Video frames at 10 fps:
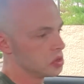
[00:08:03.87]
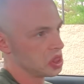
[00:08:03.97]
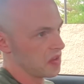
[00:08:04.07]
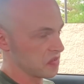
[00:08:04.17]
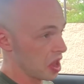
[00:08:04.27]

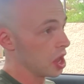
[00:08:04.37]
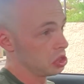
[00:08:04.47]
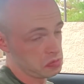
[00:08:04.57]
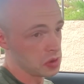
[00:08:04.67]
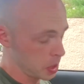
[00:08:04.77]

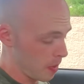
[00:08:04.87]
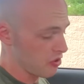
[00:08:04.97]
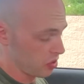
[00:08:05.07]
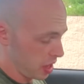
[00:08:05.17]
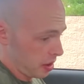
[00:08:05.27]
lifestyle,
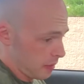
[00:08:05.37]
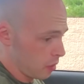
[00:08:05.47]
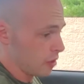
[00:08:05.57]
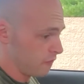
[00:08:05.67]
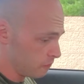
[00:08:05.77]
especially, like, in
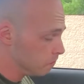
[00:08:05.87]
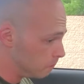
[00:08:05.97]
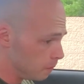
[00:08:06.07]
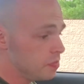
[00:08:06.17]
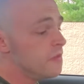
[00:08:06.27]
the
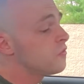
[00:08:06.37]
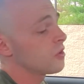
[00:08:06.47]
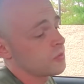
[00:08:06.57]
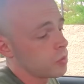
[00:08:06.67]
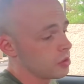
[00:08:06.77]

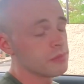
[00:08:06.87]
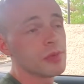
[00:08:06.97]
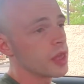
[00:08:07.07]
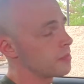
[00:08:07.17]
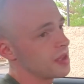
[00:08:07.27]
first world,
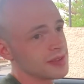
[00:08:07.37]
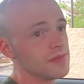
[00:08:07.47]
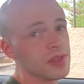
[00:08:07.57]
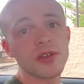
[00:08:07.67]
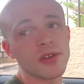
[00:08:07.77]
like, massive
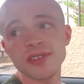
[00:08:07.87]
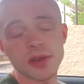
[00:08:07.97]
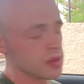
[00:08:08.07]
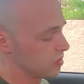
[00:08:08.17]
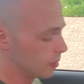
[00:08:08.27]
decrease in
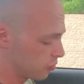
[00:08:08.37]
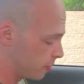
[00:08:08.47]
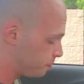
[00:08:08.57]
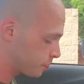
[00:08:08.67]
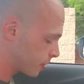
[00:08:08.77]
consumption.